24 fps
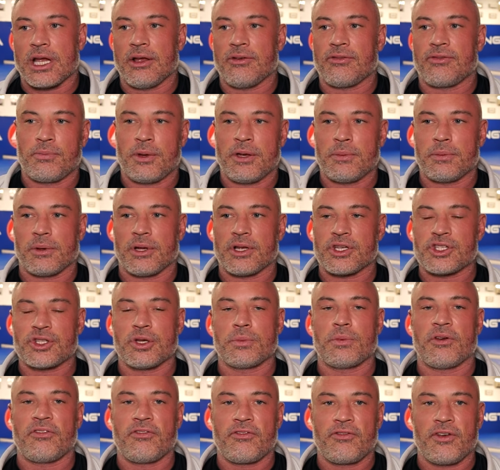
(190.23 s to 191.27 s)
If people are
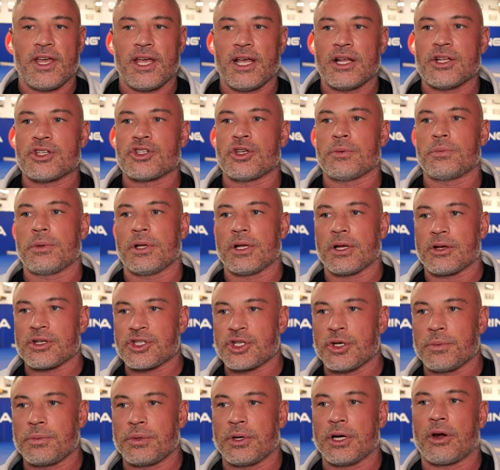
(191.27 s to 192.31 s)
super fit and
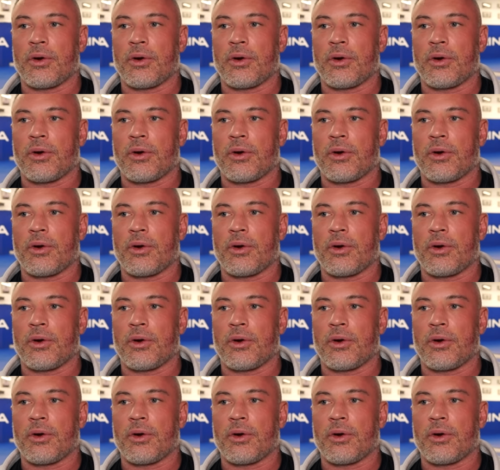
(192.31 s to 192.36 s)
super